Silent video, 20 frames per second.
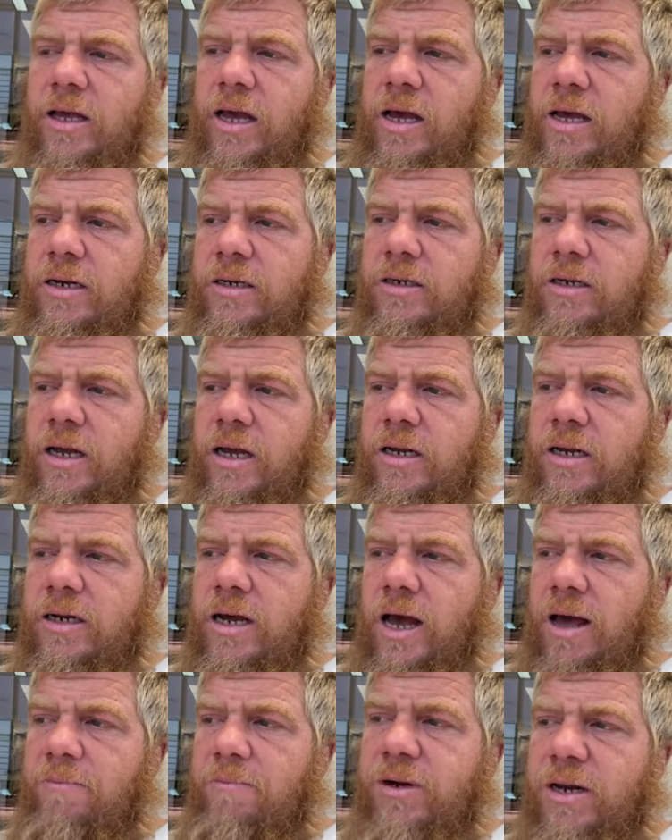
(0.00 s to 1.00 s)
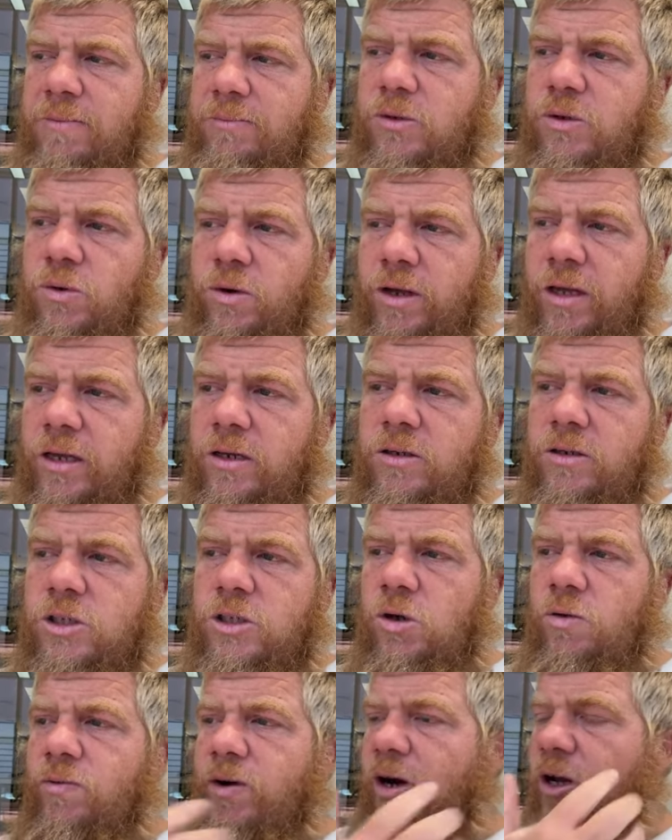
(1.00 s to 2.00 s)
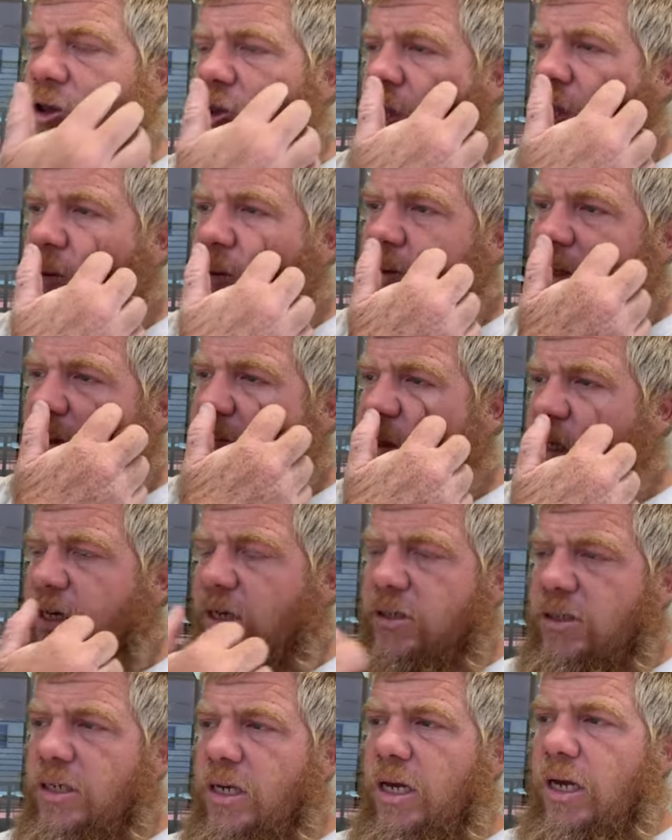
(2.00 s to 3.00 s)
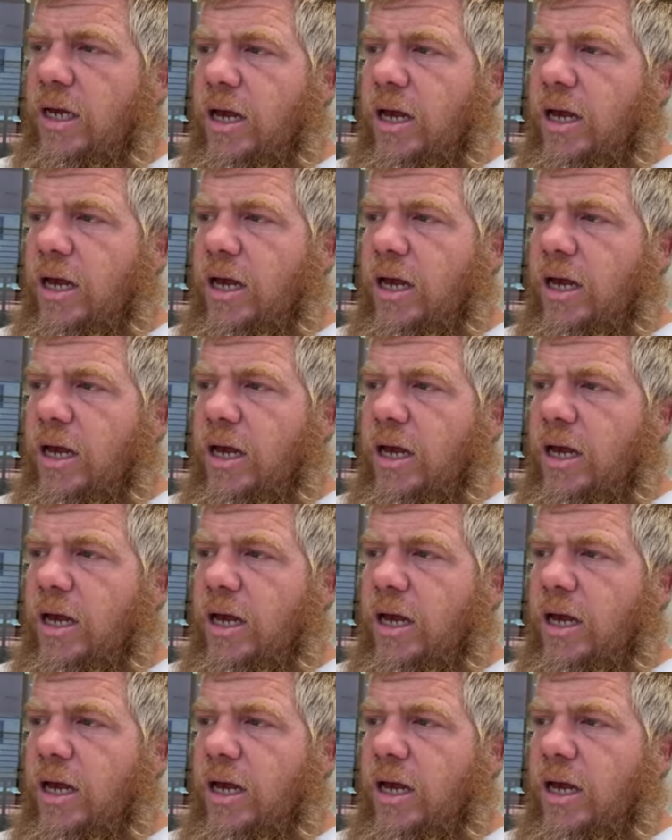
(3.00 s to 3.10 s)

and, and I, but I'm doing it so very cheaply, because